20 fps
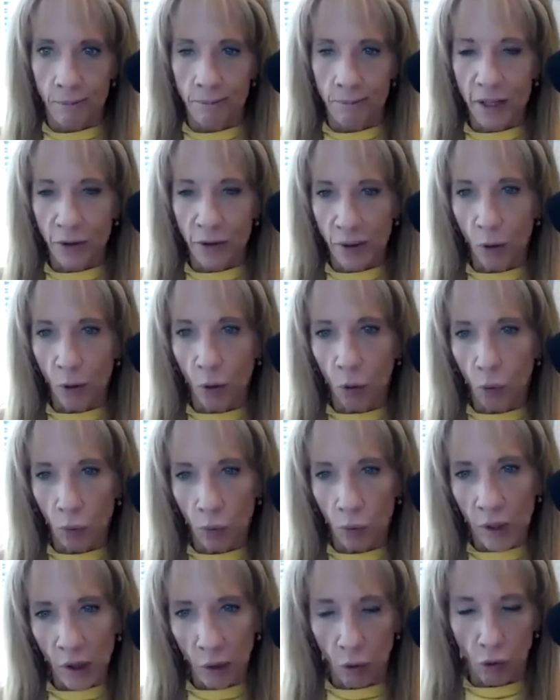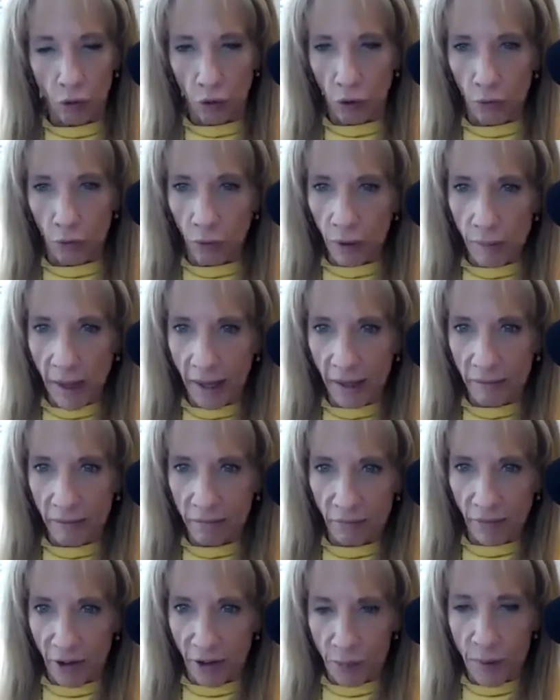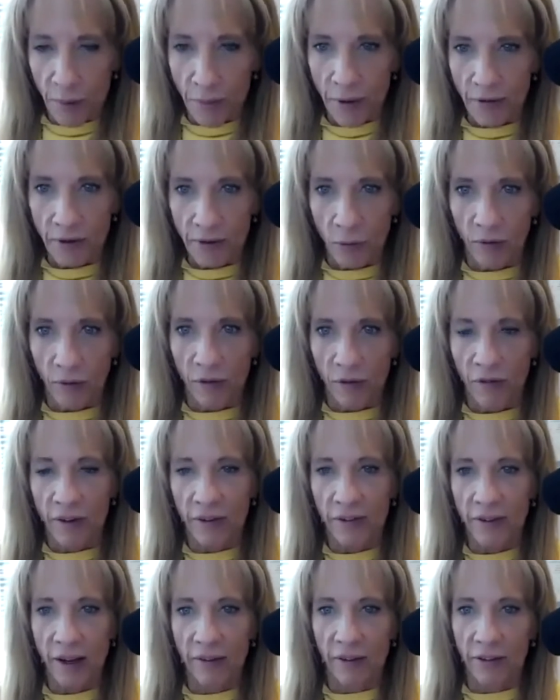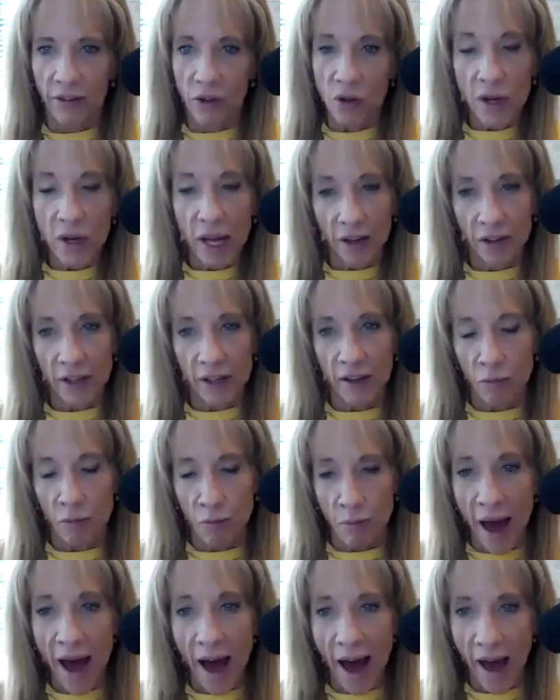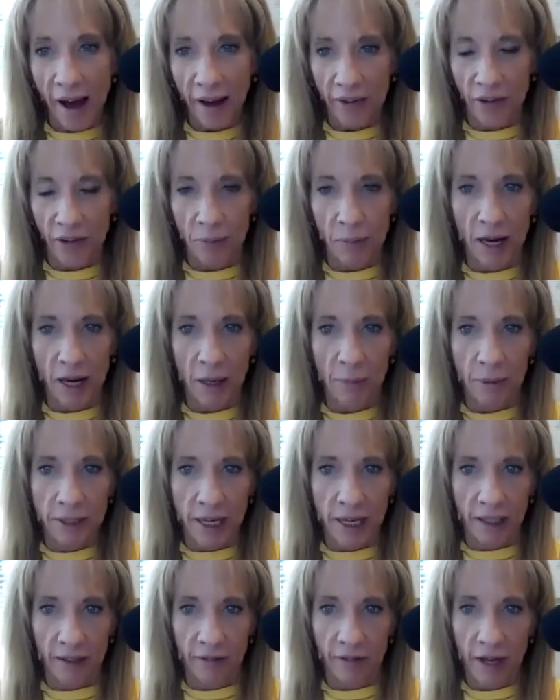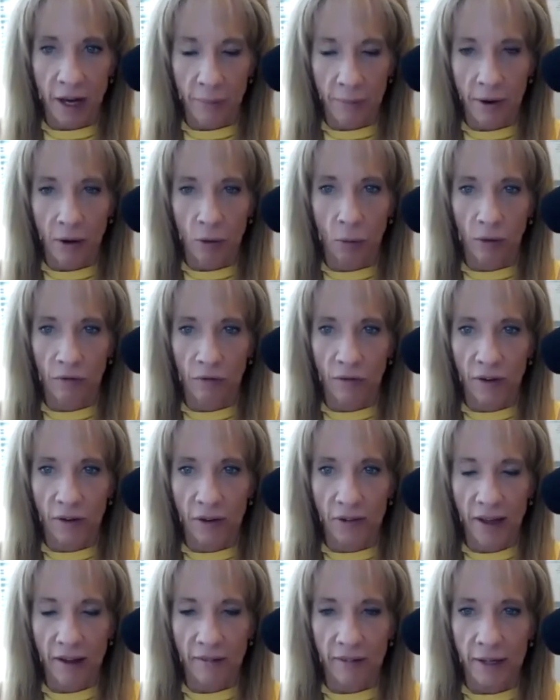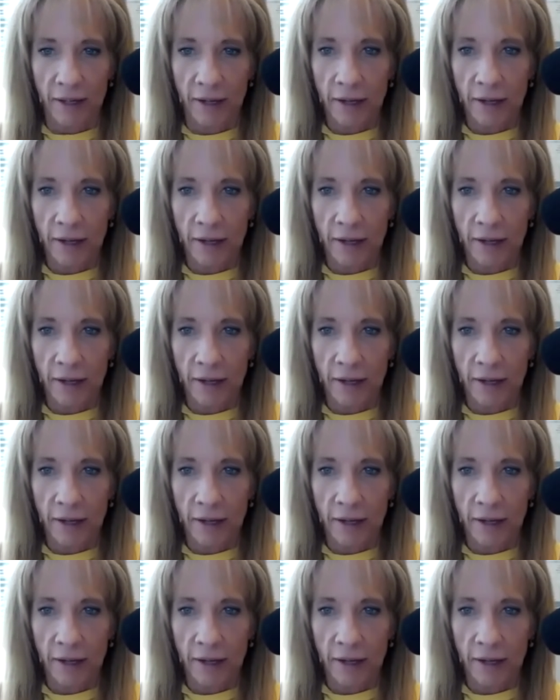But as we get older, we make less BPC 157. So you can actually give back this body protective compound 157.